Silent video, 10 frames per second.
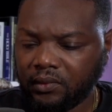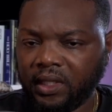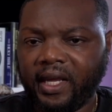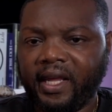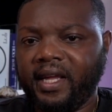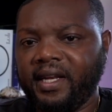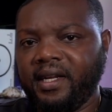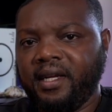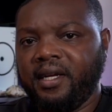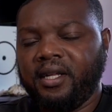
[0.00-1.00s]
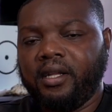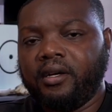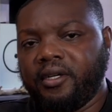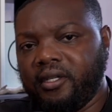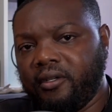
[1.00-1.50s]
and
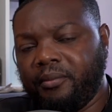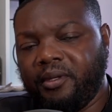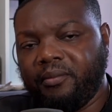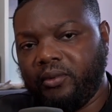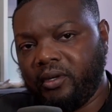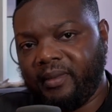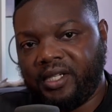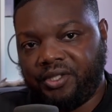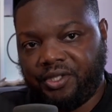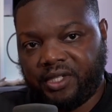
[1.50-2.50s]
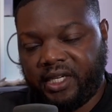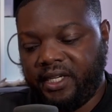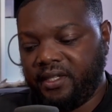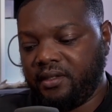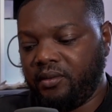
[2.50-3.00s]
learn a little bit more about your
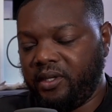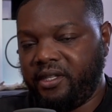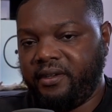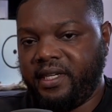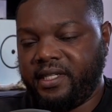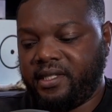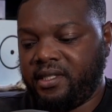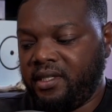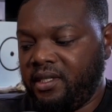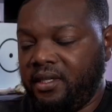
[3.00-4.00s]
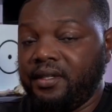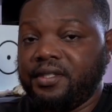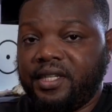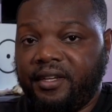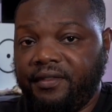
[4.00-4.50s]
trade, whether it's
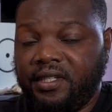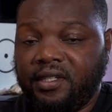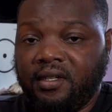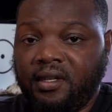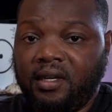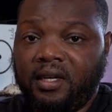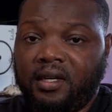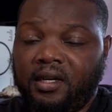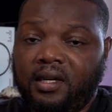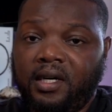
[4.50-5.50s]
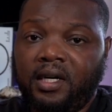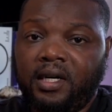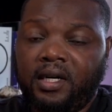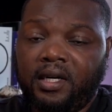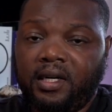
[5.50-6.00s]
safety,
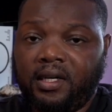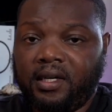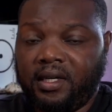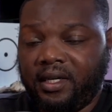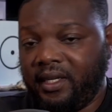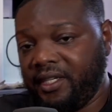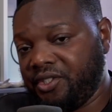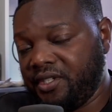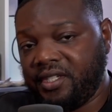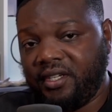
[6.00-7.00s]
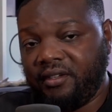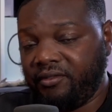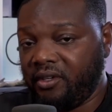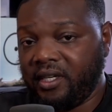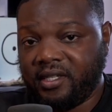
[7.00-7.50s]
uh, electricity
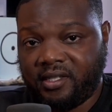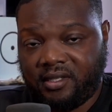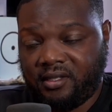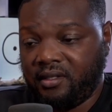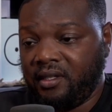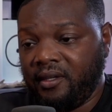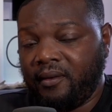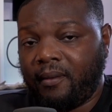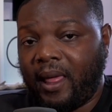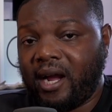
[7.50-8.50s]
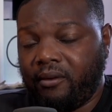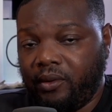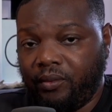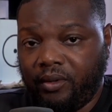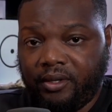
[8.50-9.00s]
for us, how it
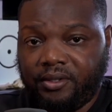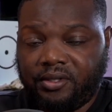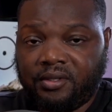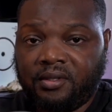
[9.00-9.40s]
works,